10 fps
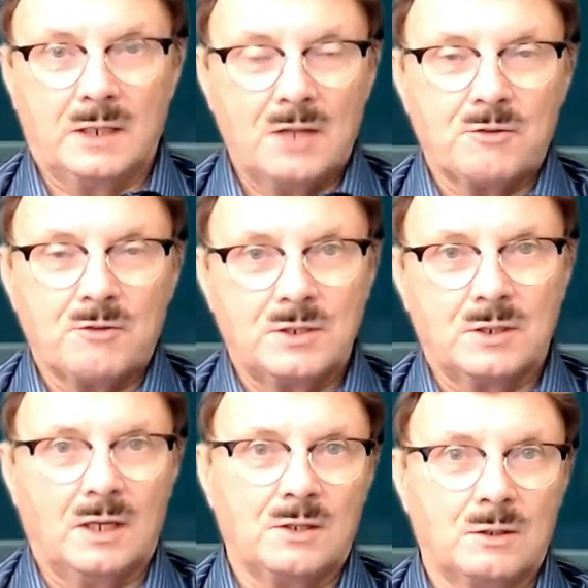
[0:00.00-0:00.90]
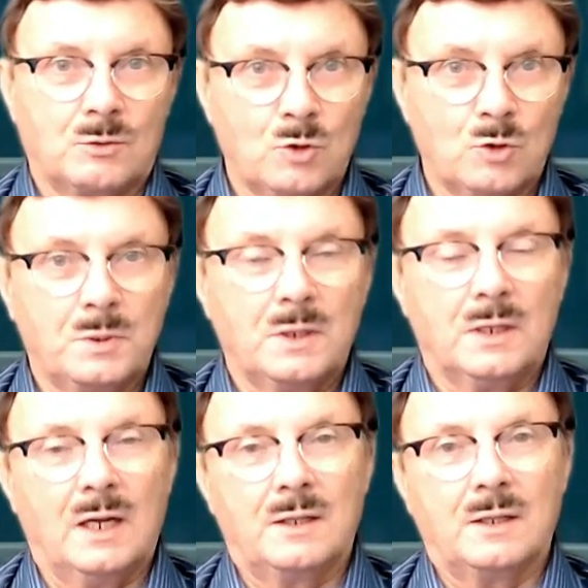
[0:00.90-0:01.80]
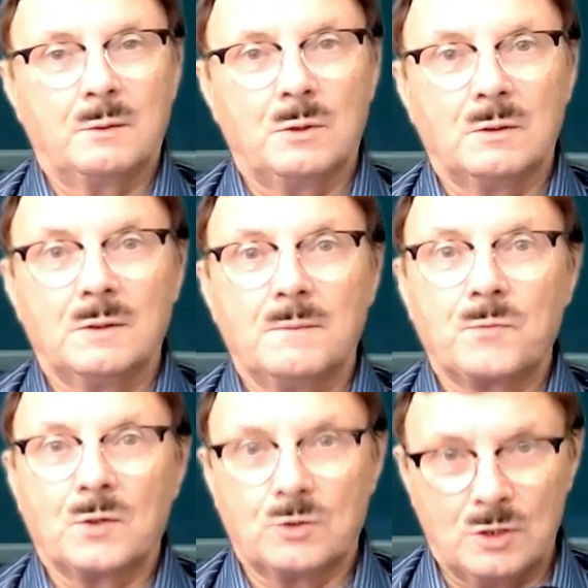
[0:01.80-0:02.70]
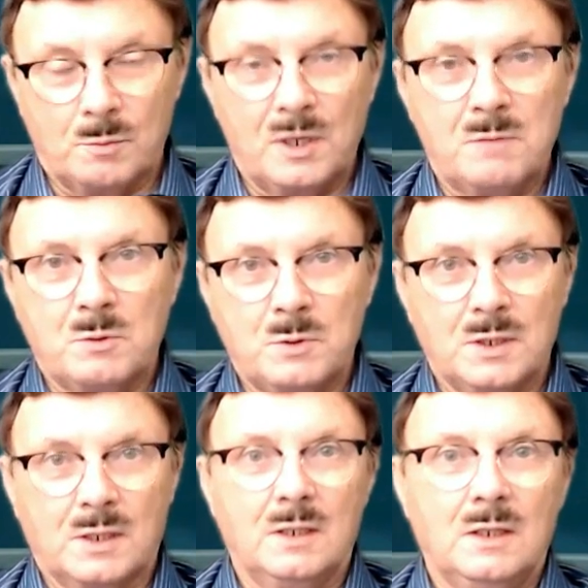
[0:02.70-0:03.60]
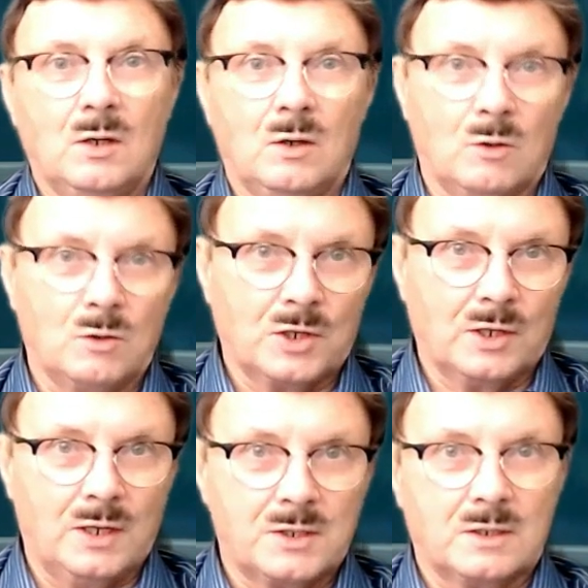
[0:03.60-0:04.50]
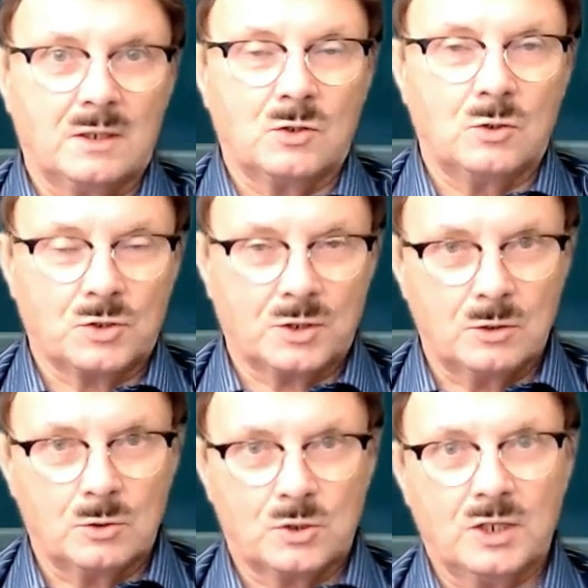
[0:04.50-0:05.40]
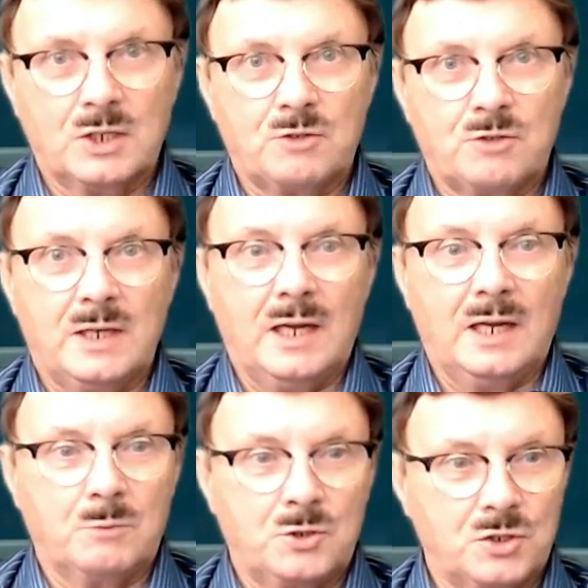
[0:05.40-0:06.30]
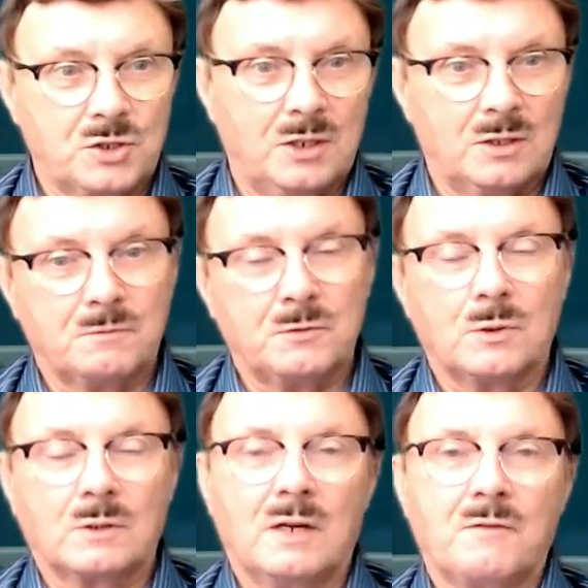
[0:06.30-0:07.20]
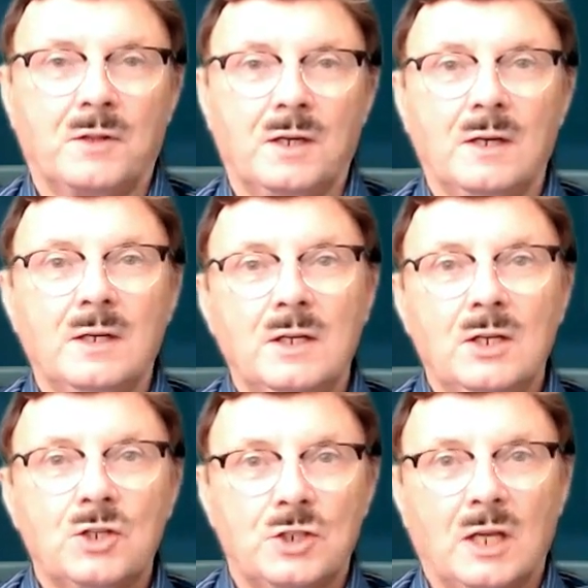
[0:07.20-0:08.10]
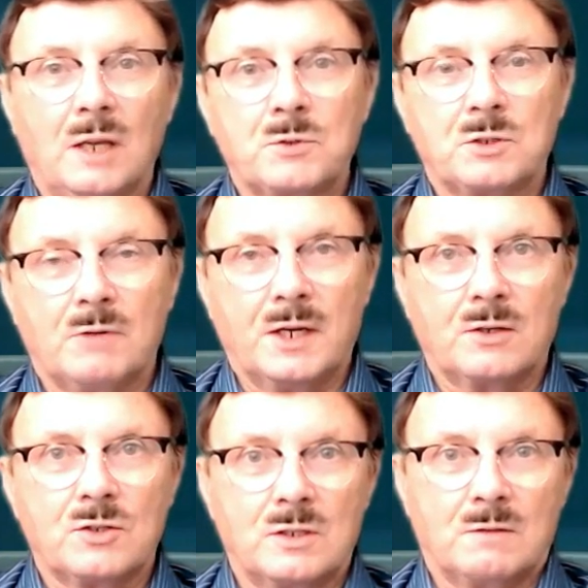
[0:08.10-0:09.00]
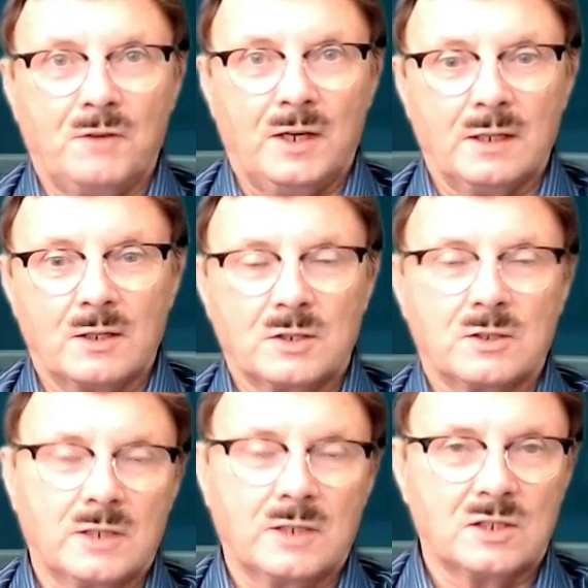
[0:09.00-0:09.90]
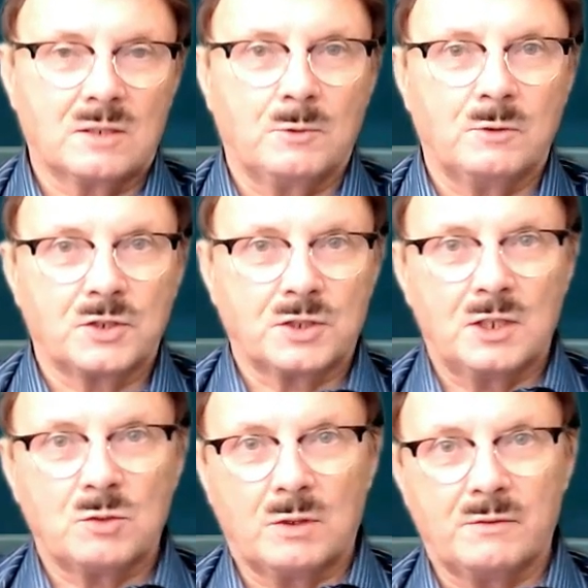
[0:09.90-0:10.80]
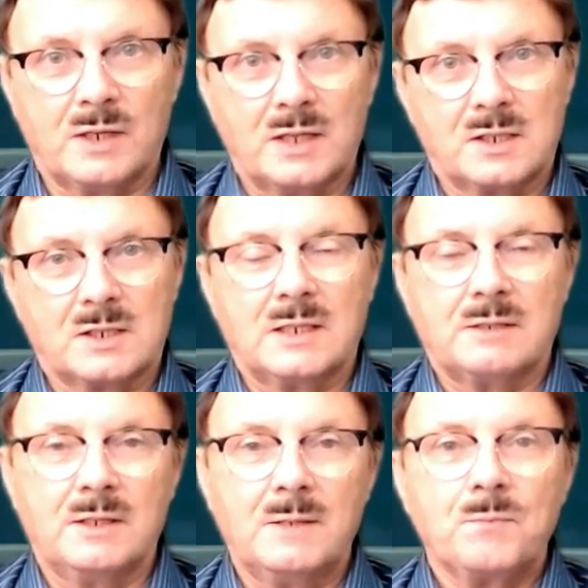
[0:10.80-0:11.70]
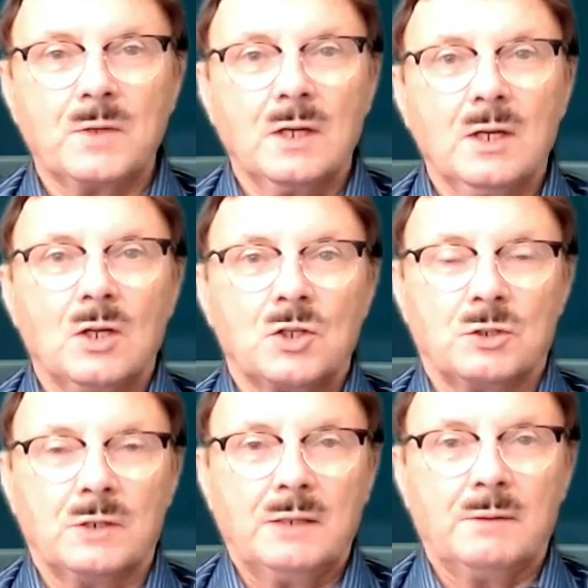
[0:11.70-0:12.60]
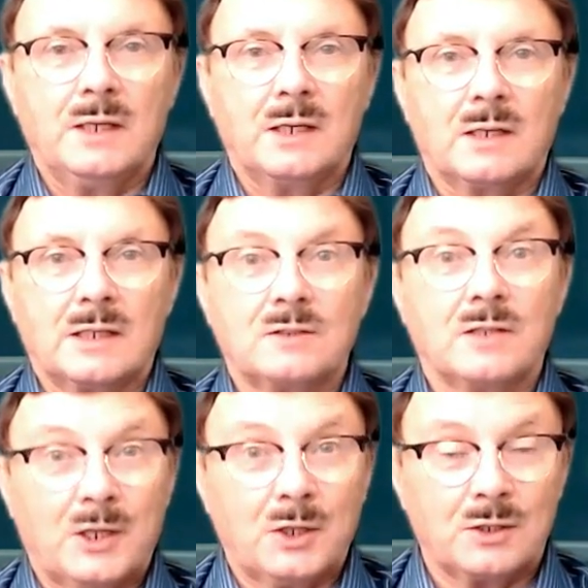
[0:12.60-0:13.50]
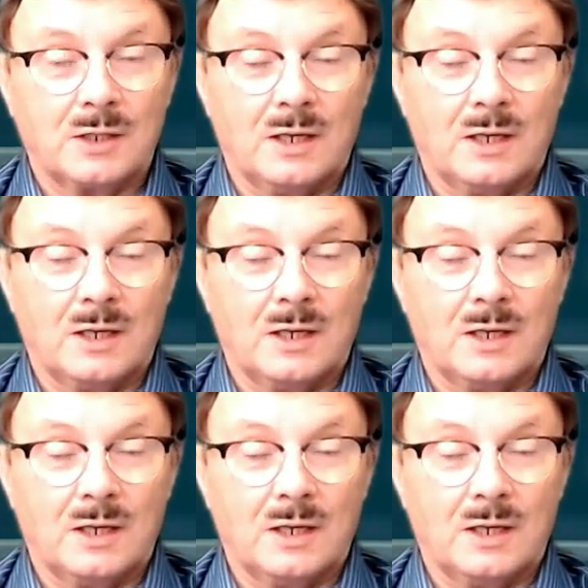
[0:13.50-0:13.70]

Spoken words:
gathering together a group, and they will do the paperwork, organize it. And of course, the court secretary, Anne, which you see in the photograph there, she keeps the records and the files and sends them overseas wherever necessary. So anyway, I'd like to thank the